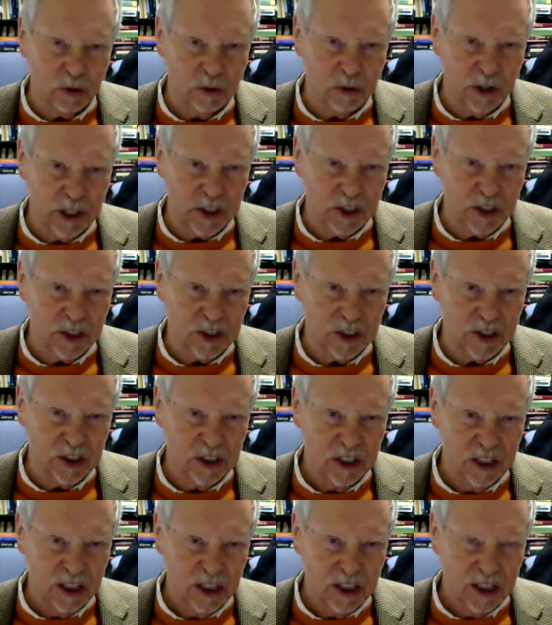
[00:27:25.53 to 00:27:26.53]

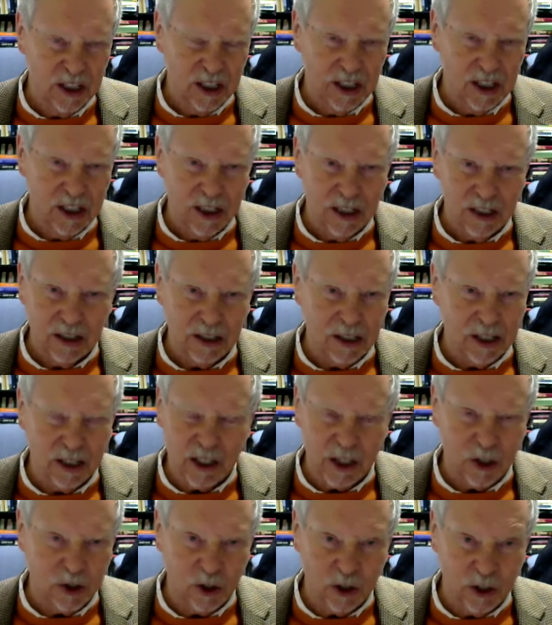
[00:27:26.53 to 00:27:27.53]
risks that
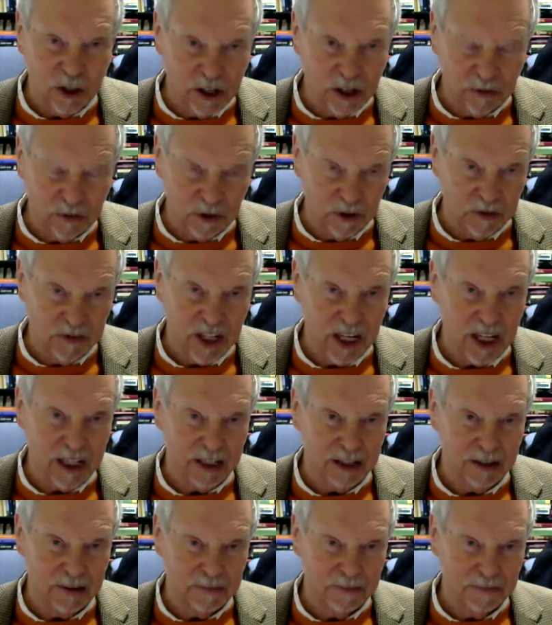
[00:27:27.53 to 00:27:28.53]
they should never have
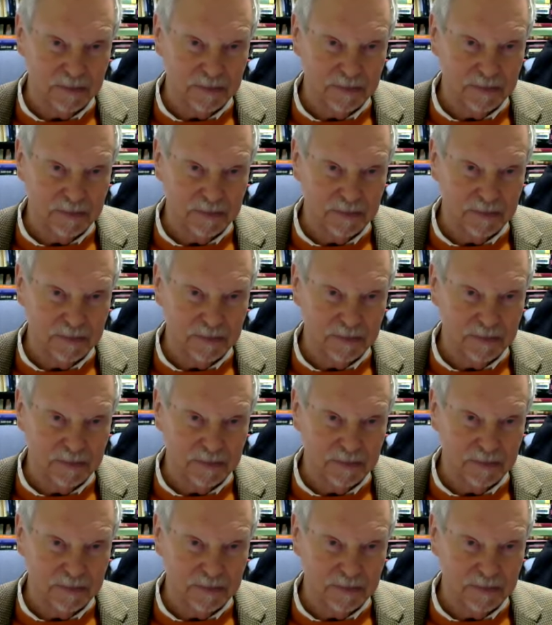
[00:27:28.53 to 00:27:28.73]
taken.